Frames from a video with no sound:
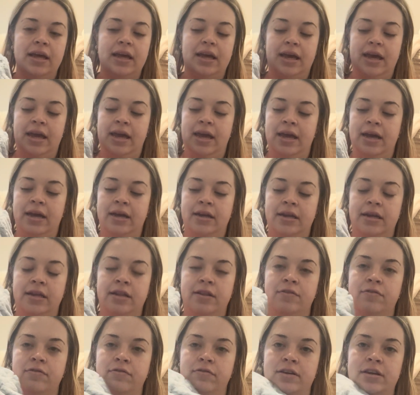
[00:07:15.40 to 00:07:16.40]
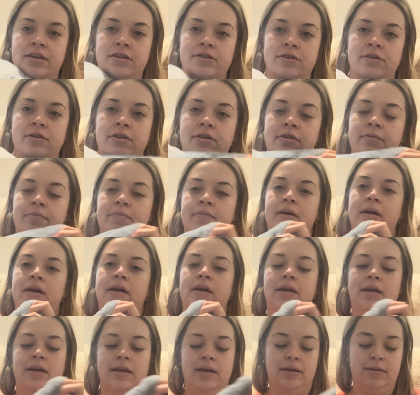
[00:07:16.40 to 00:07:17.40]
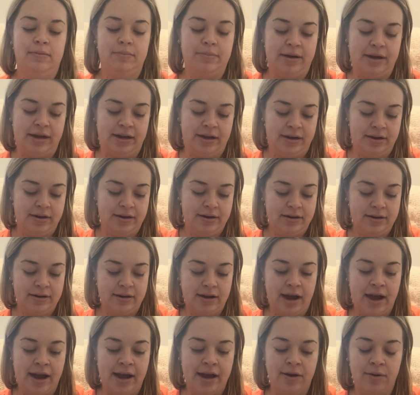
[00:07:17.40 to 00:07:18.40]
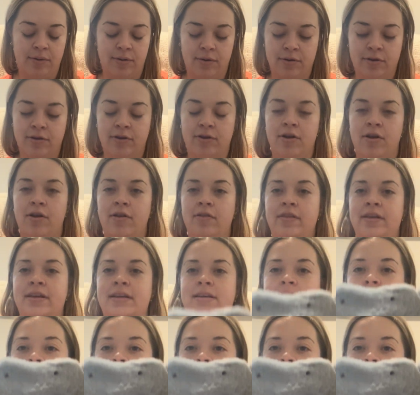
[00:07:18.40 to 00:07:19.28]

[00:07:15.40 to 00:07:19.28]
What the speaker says: and in the freezer. But I had ordered all these